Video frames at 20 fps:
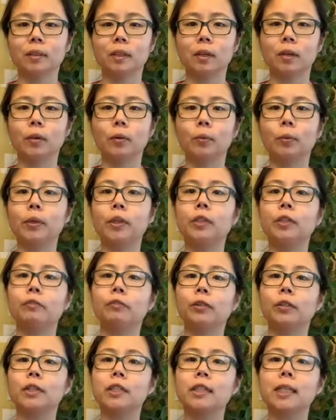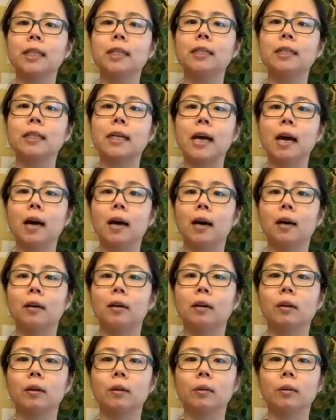So if you're sitting
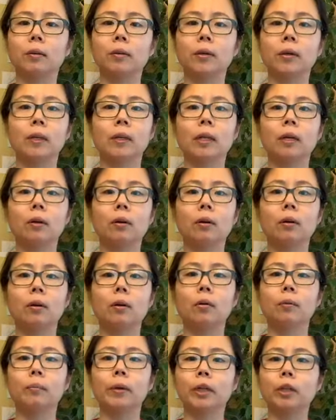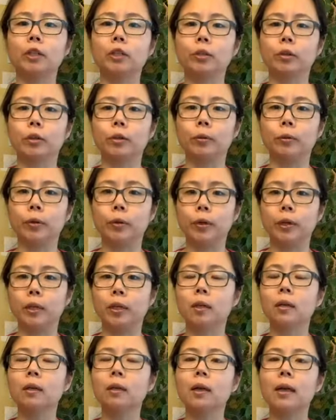down, make sure
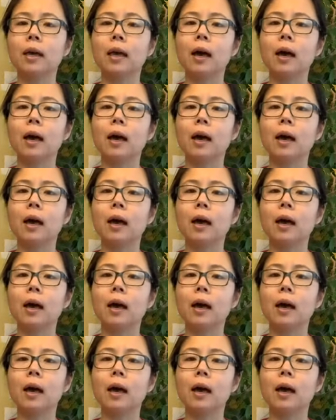your